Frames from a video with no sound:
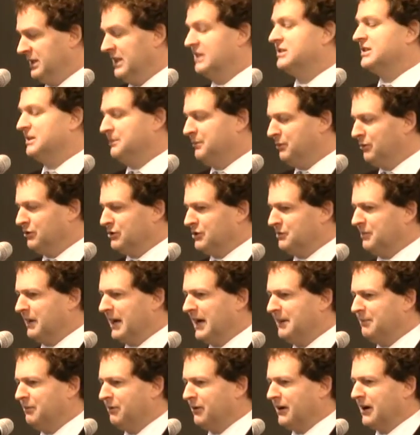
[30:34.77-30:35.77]
yeah, supports
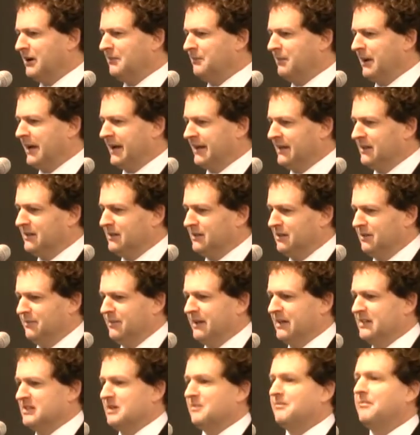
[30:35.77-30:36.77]
Bayer putting it back into the
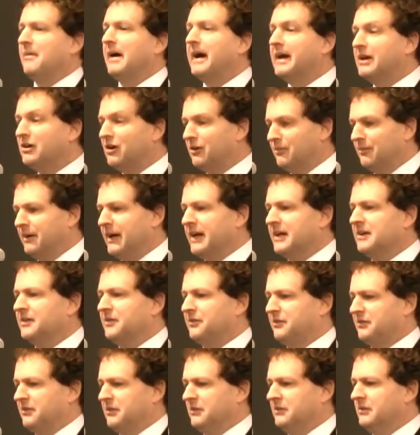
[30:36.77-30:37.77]
mix, it may not make
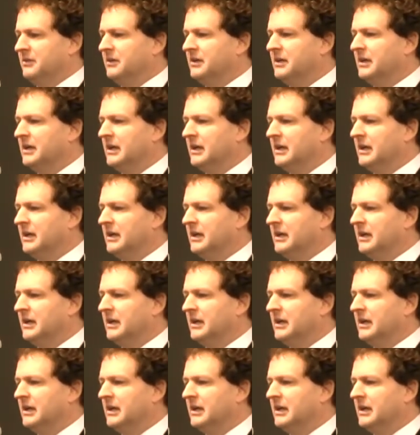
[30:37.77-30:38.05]
it through.